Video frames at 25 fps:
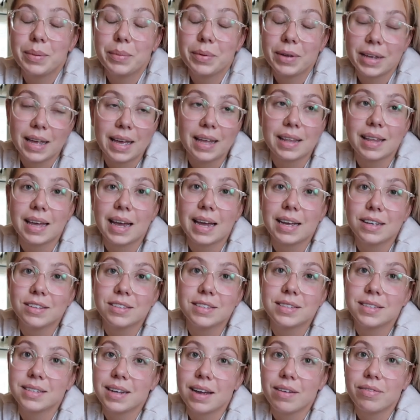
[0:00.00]
But yeah, the
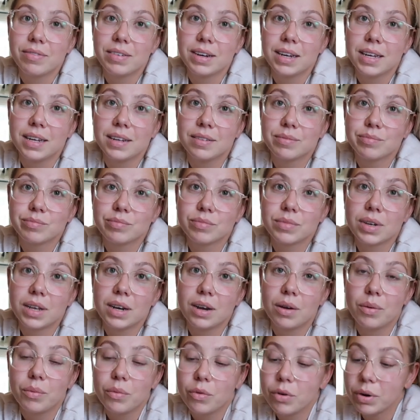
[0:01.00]
house is definitely
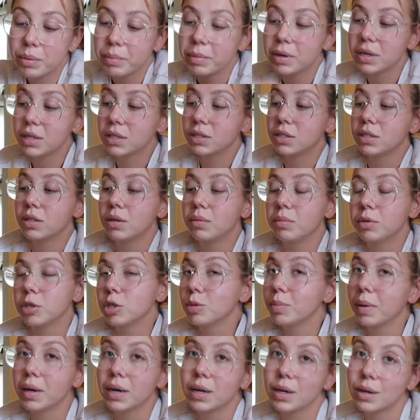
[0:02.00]
a lot warmer. It's so
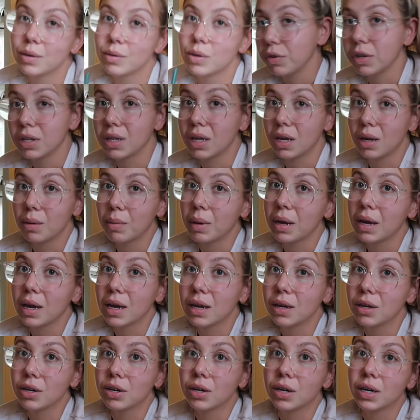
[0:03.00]
much better. If you're thinking about
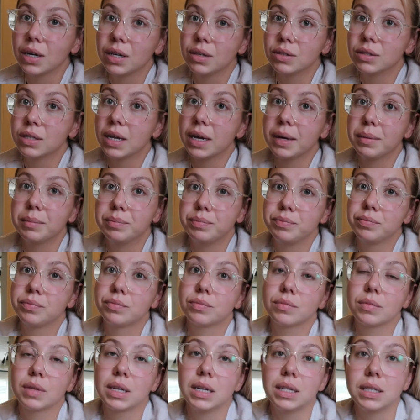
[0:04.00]
getting your house
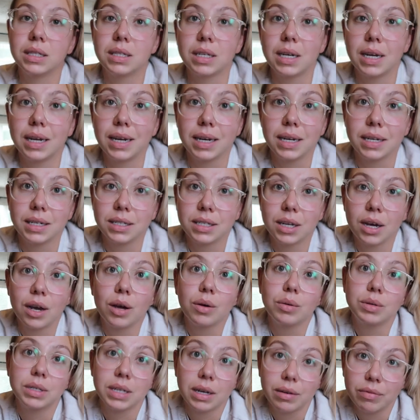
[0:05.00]
insulated,
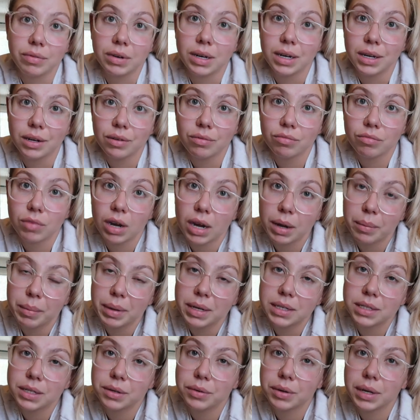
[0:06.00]
I would definitely
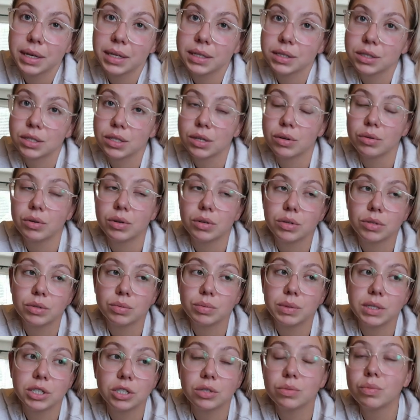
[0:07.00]
recommend doing it. So good.
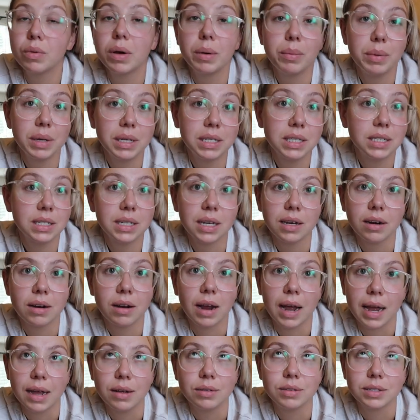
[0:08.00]
We didn't get
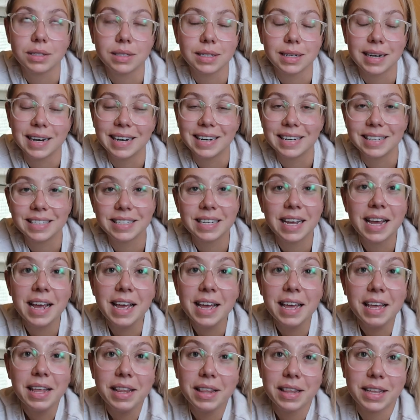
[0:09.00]
our house insulated,
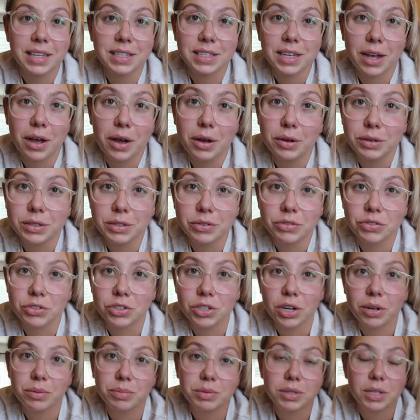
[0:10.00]
that's a whole
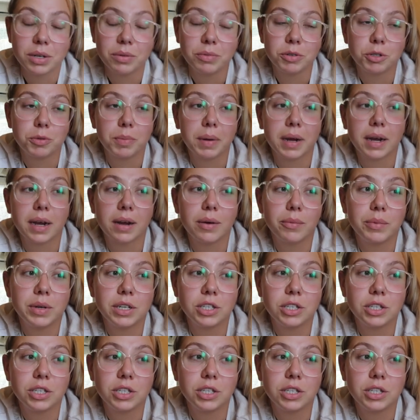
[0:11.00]
different job, so much bigger.